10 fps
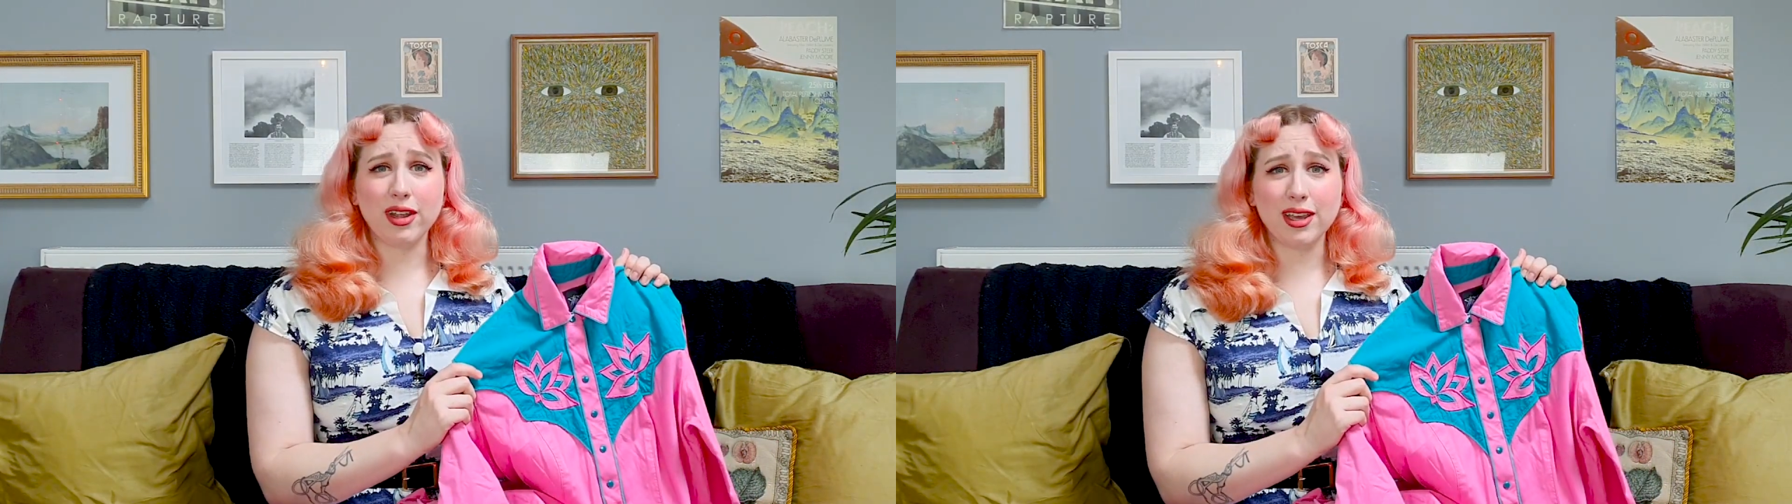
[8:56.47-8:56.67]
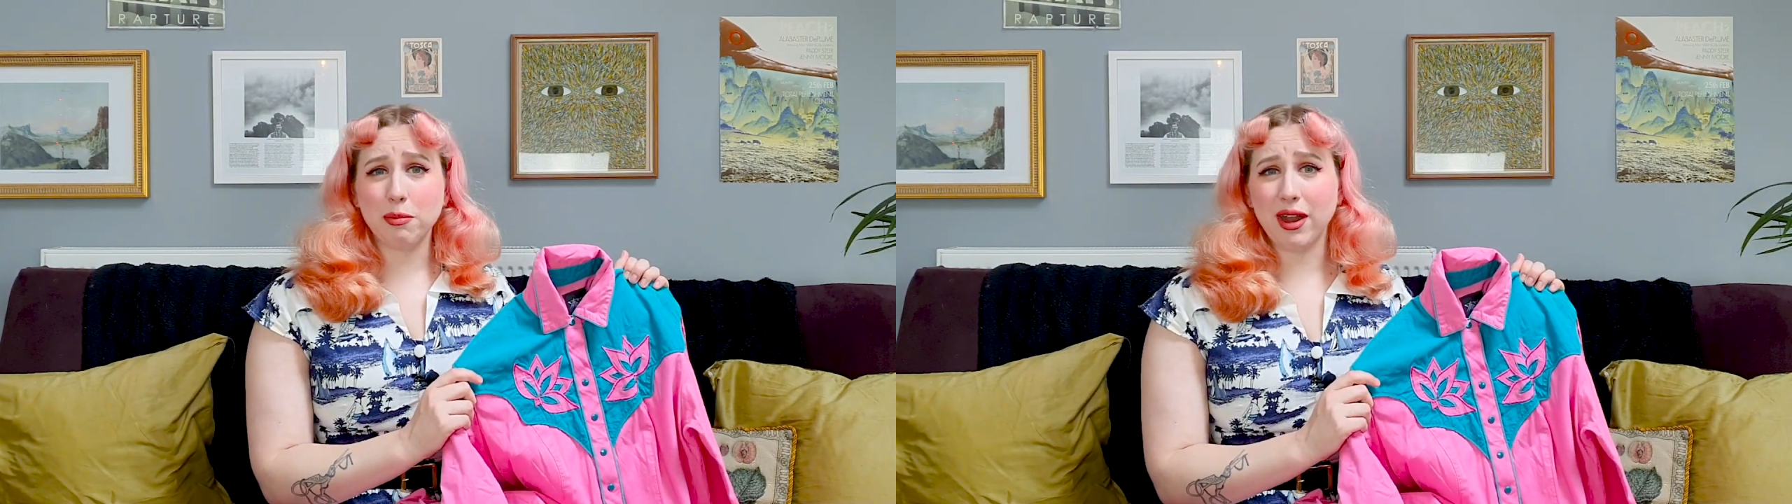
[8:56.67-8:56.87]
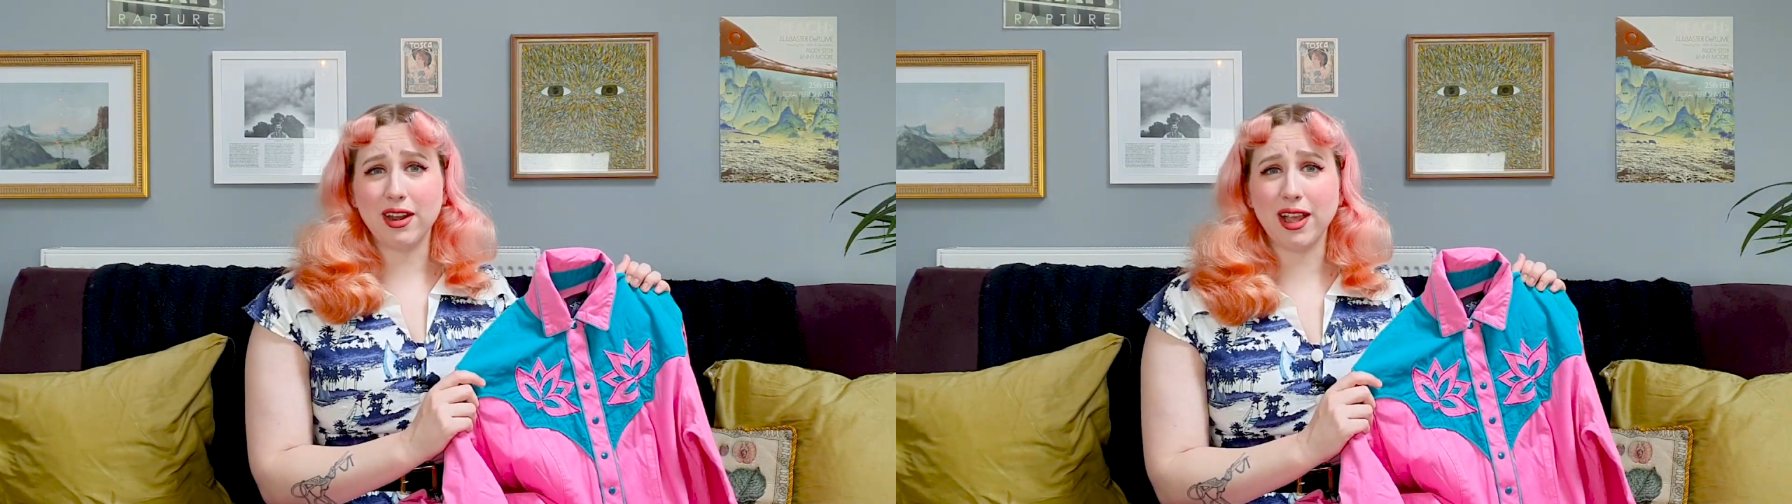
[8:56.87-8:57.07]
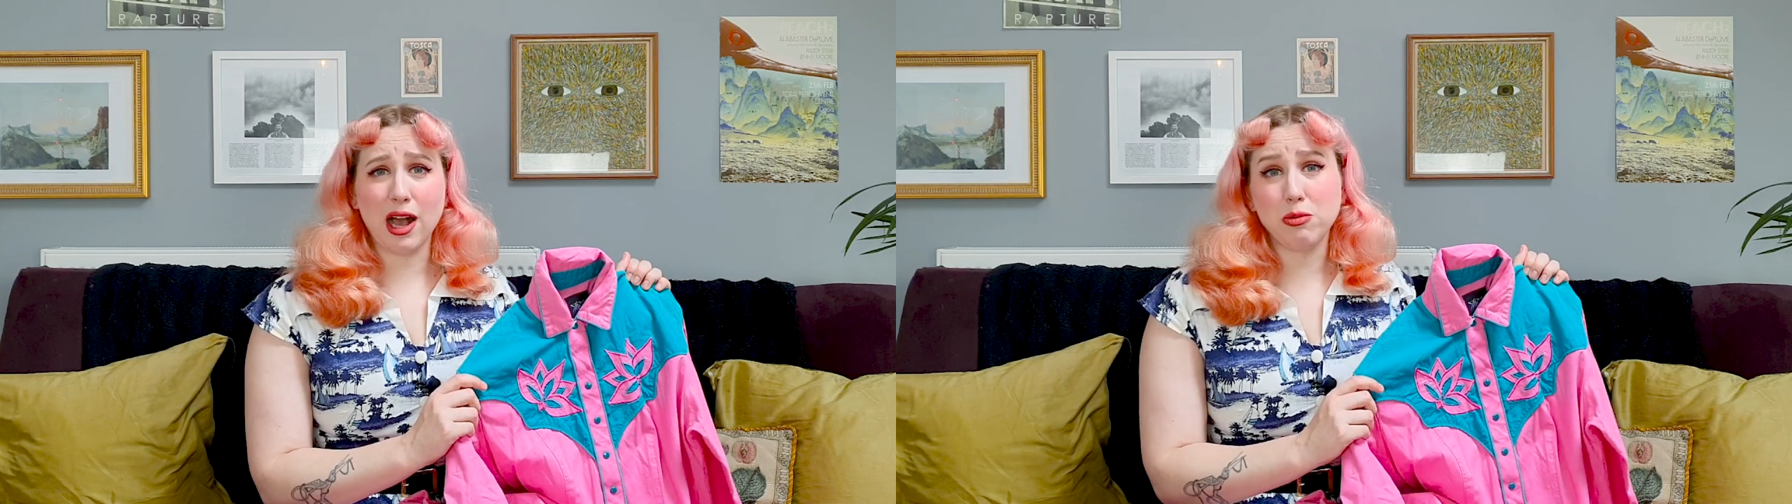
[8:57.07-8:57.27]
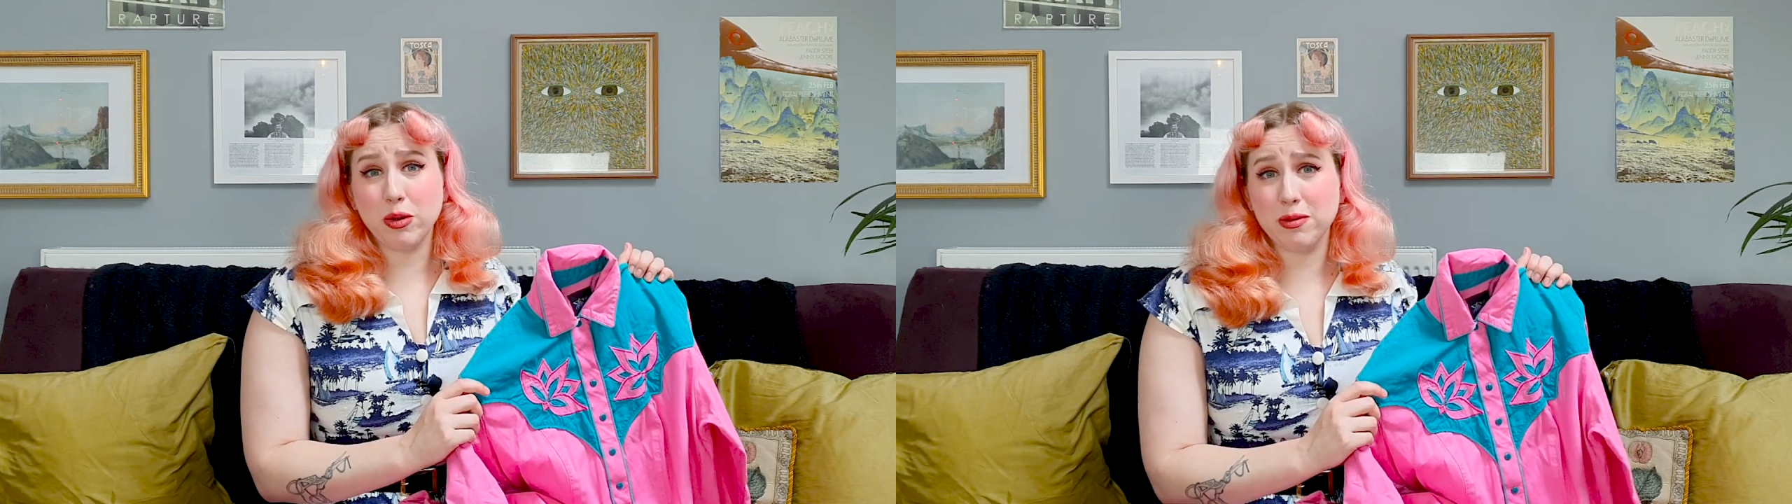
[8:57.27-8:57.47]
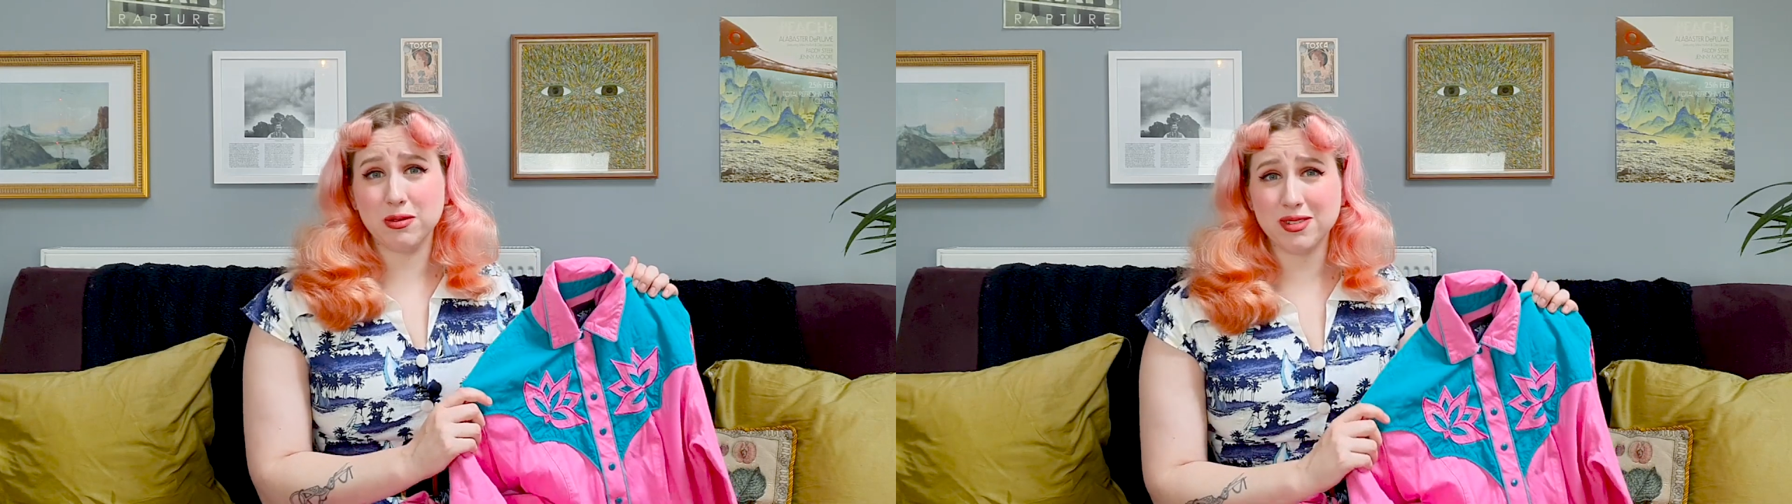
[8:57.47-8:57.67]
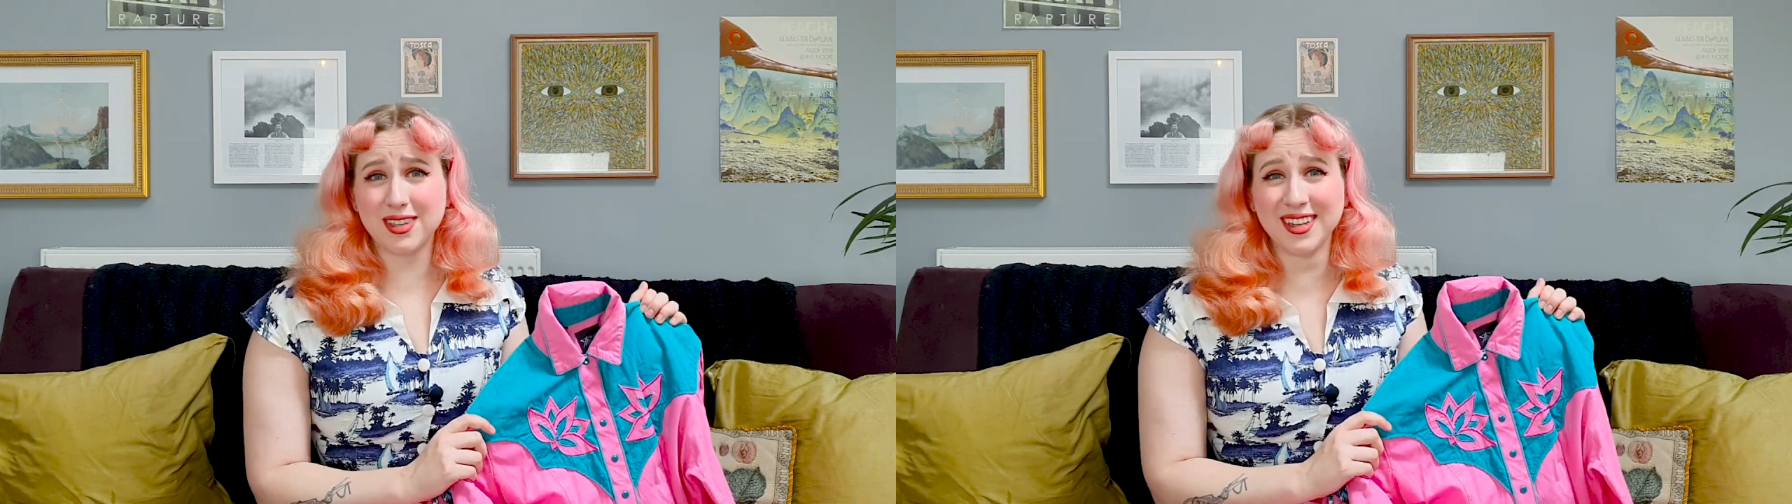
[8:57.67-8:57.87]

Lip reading: to get a pair of cowboy boots.